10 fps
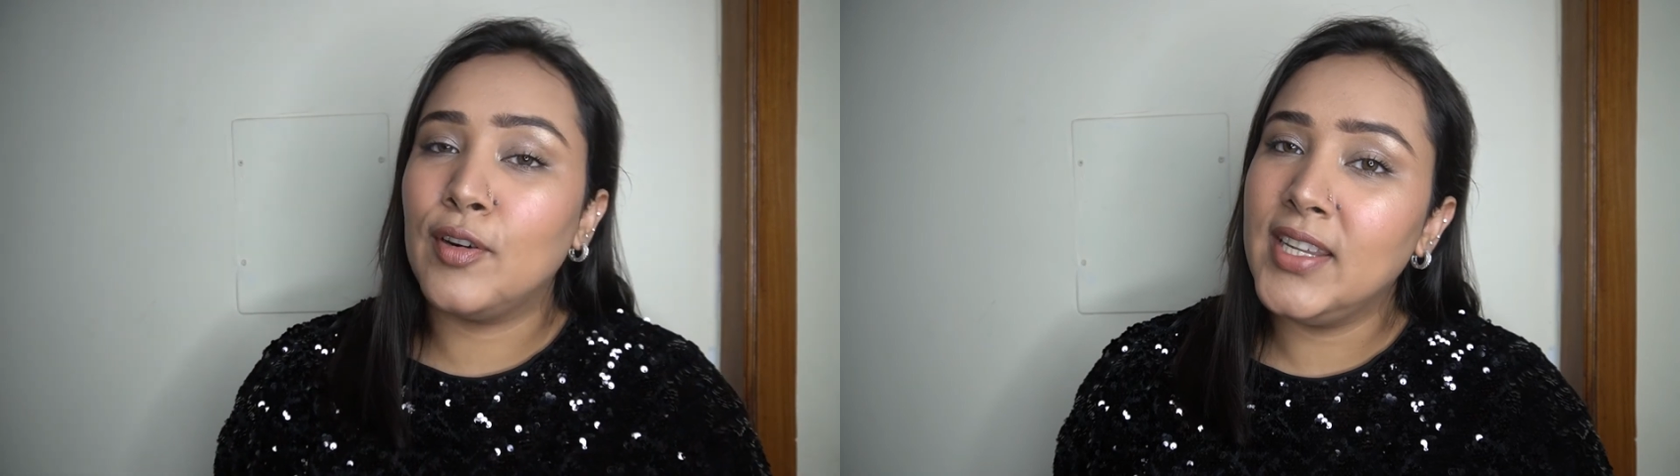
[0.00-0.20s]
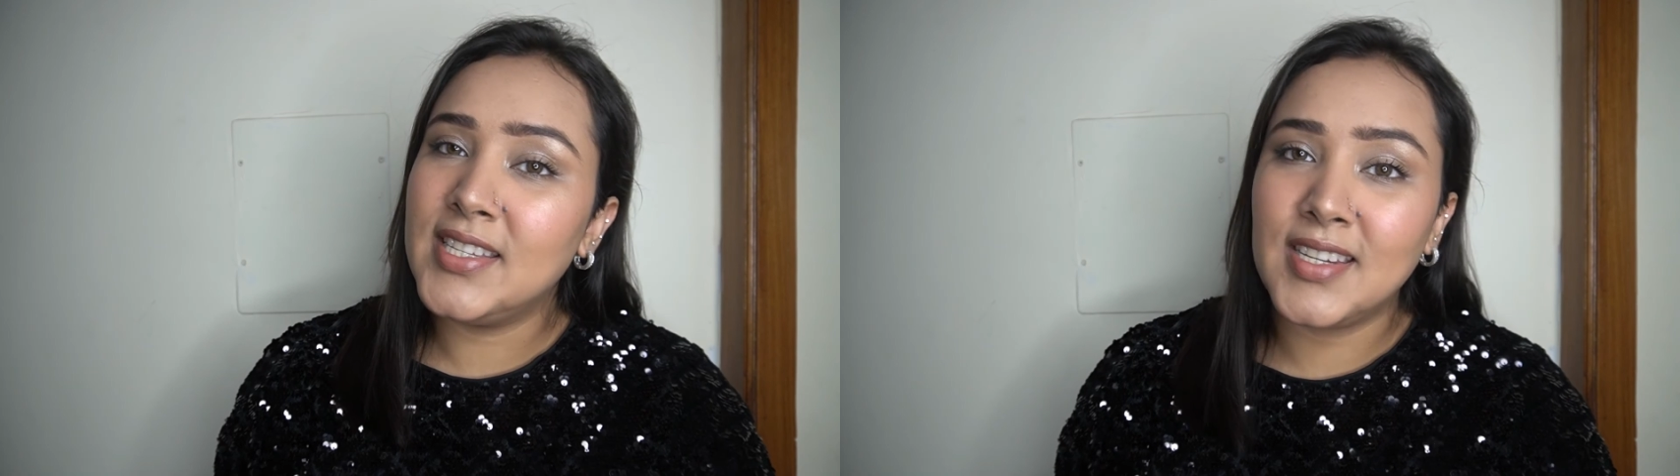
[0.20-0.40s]

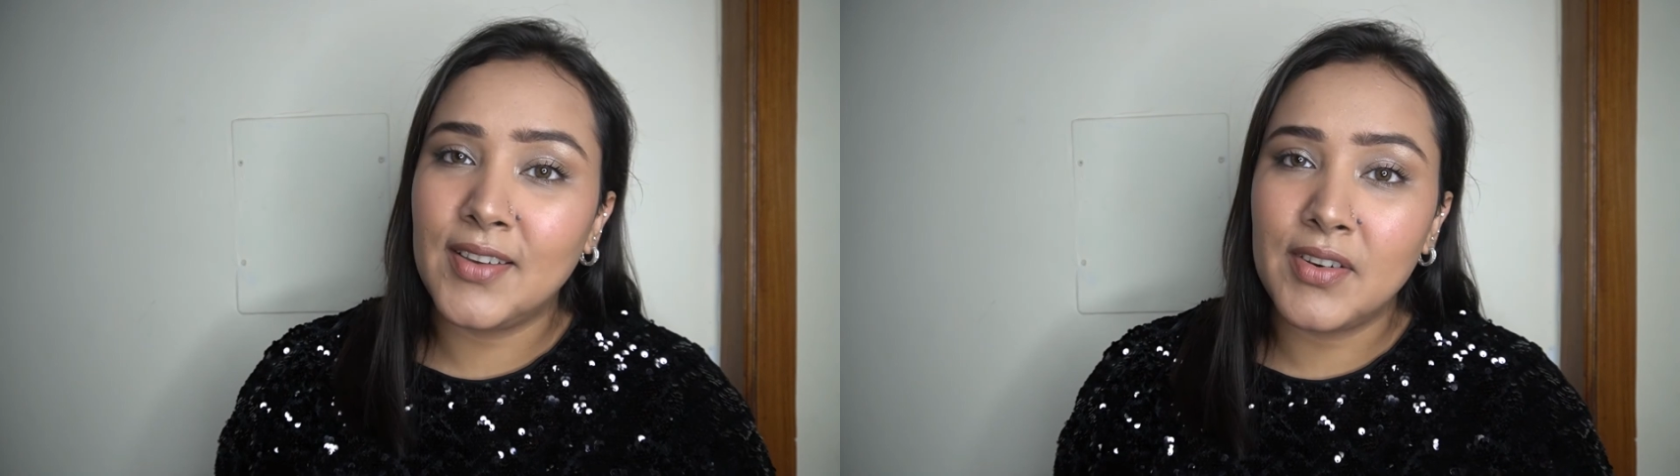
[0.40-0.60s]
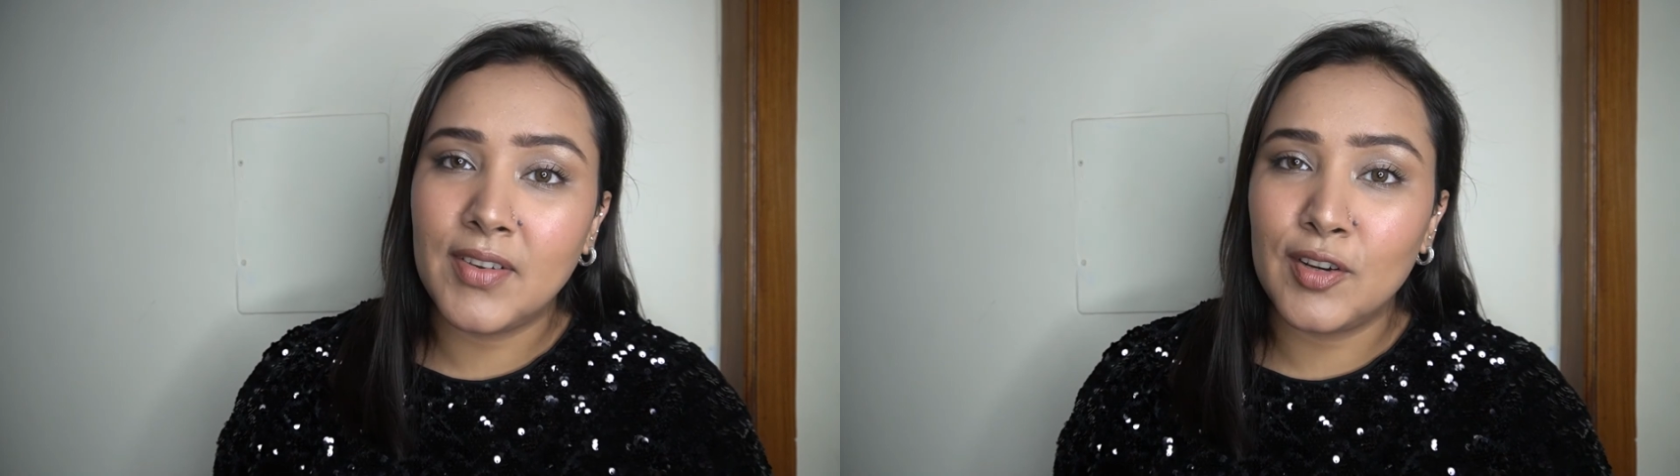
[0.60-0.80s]
on each and
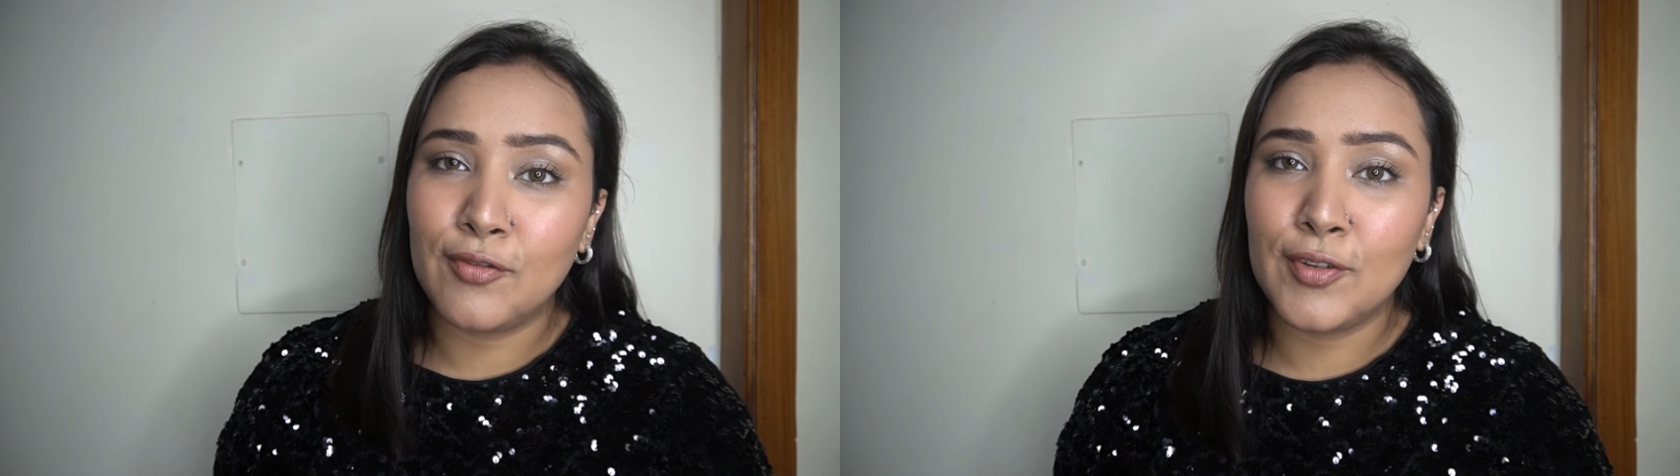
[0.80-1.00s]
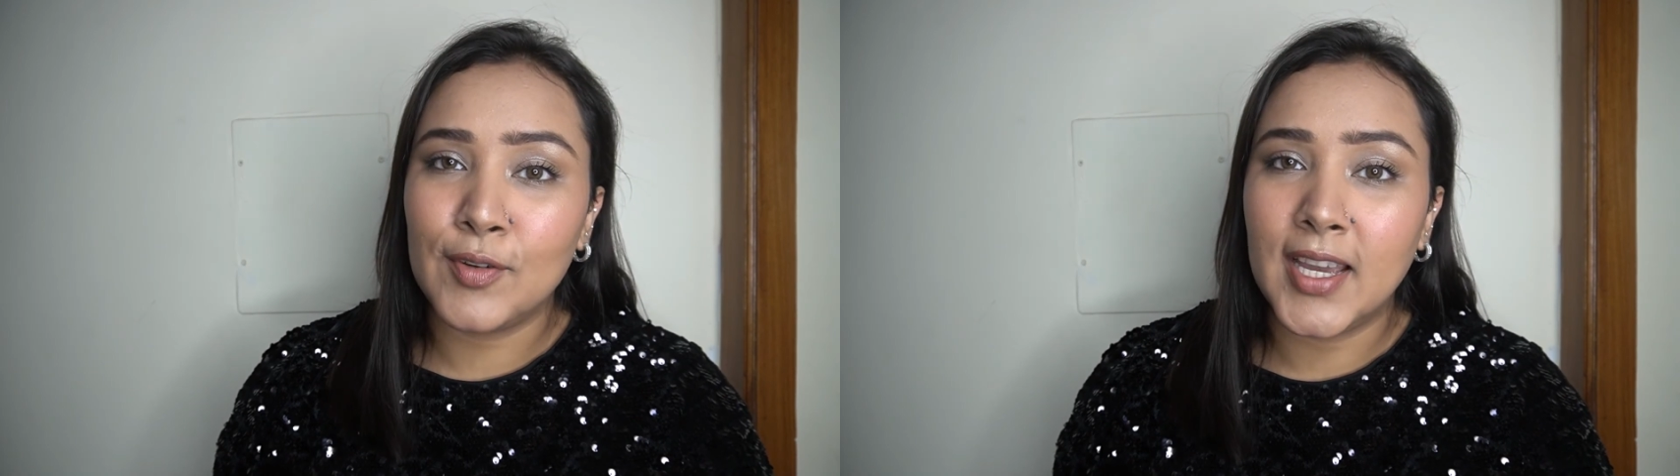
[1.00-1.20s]
every one
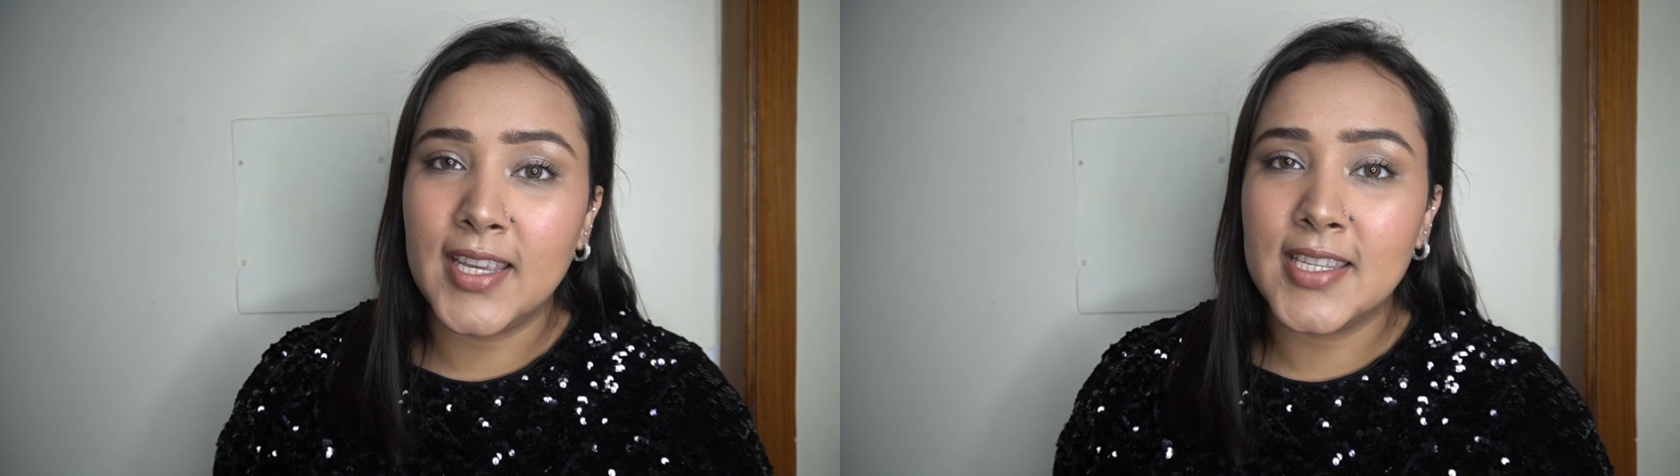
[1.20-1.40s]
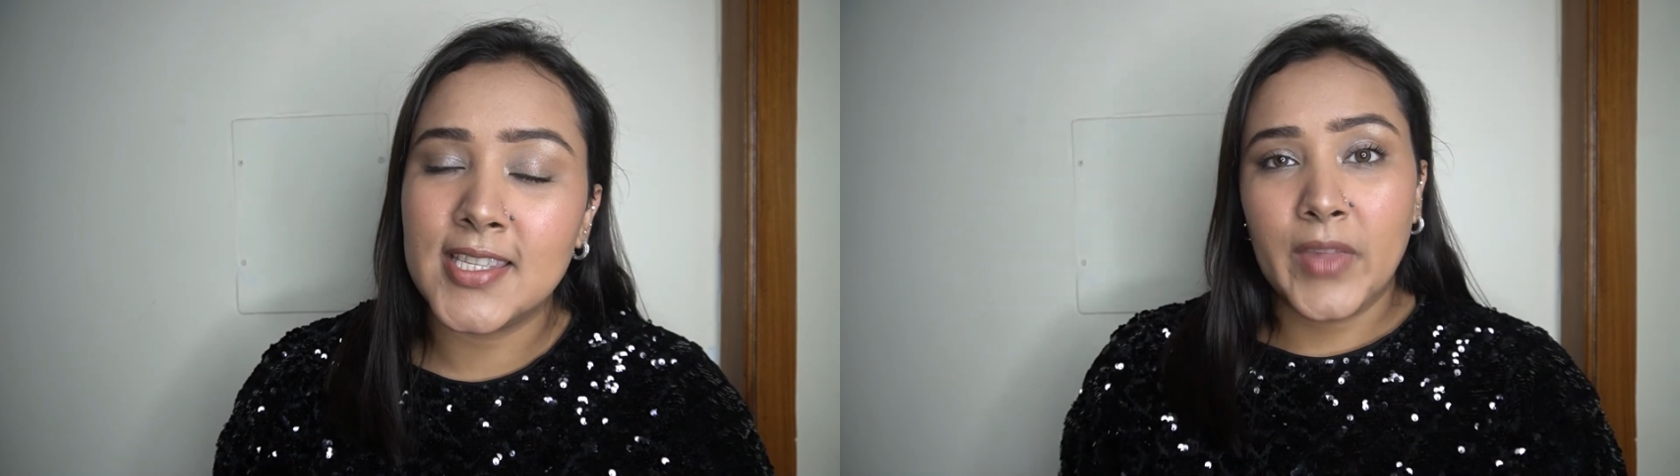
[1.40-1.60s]
of you
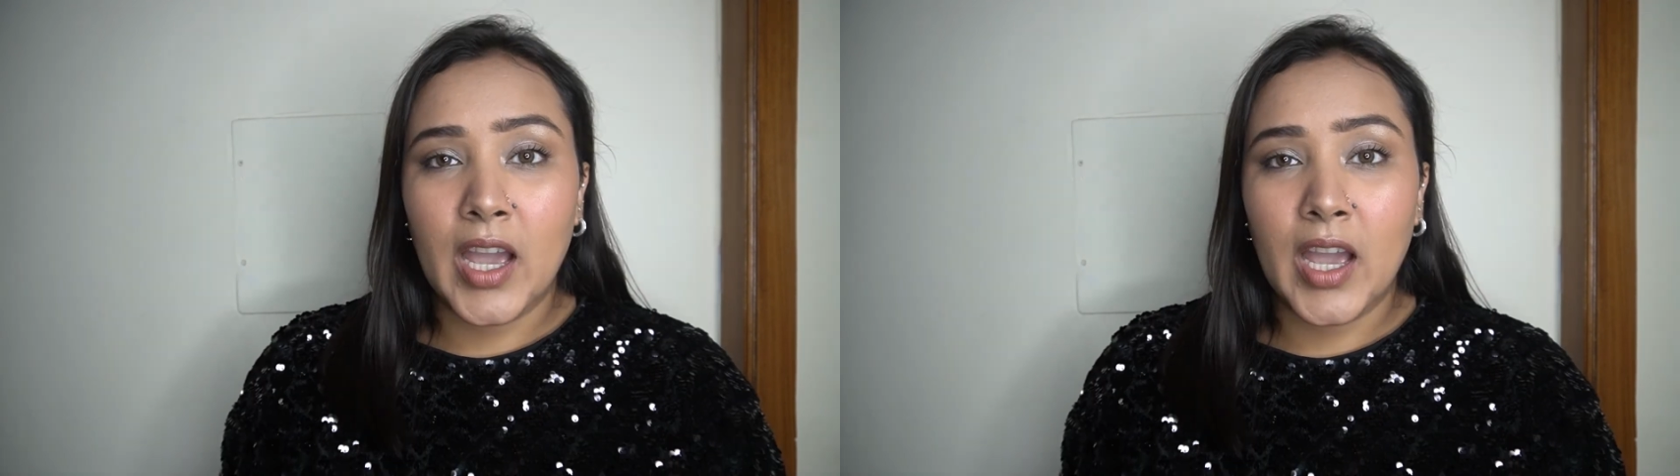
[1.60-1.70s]
guys.